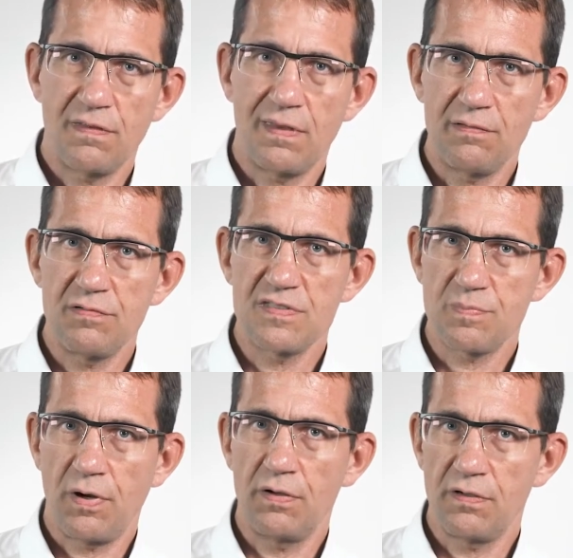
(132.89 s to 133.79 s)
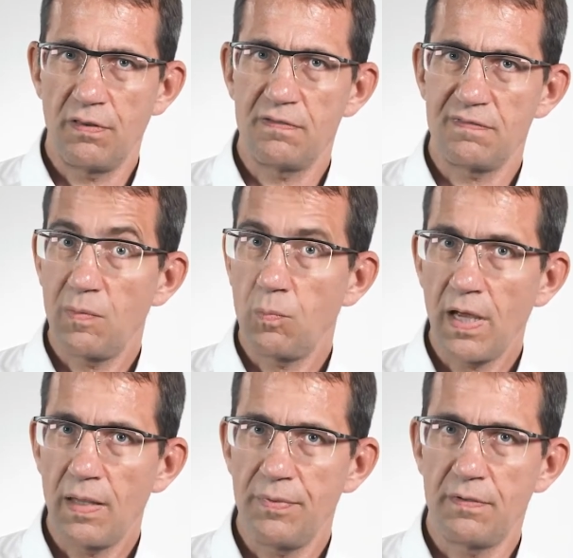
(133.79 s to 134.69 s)
they respond in the same
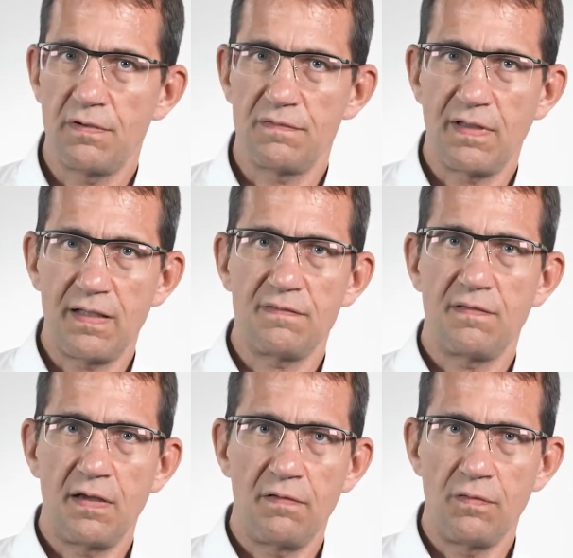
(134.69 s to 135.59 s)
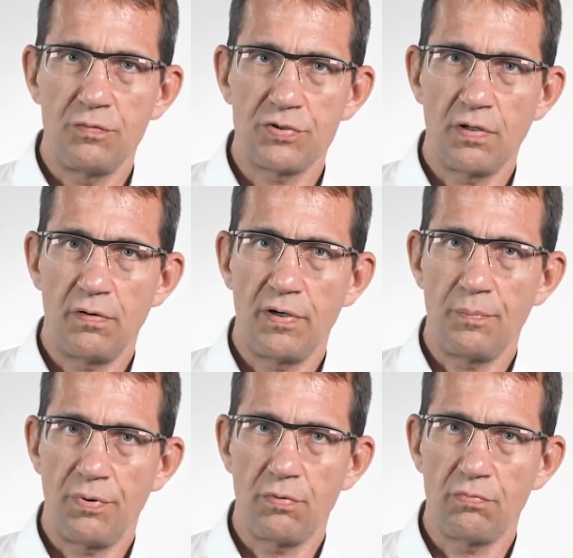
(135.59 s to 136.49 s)
way because that's their evolutionary
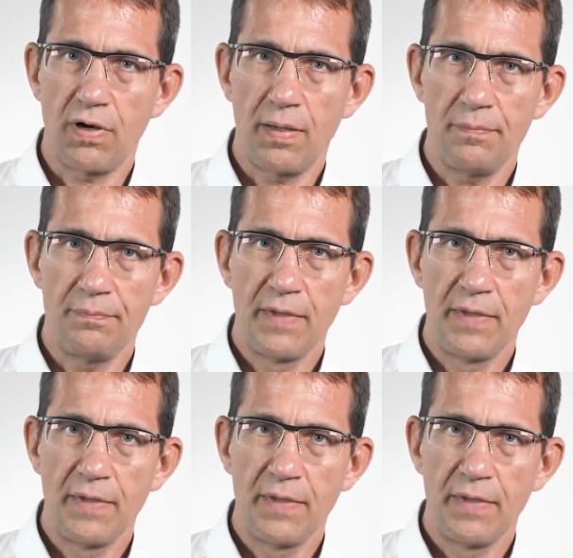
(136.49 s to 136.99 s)
program.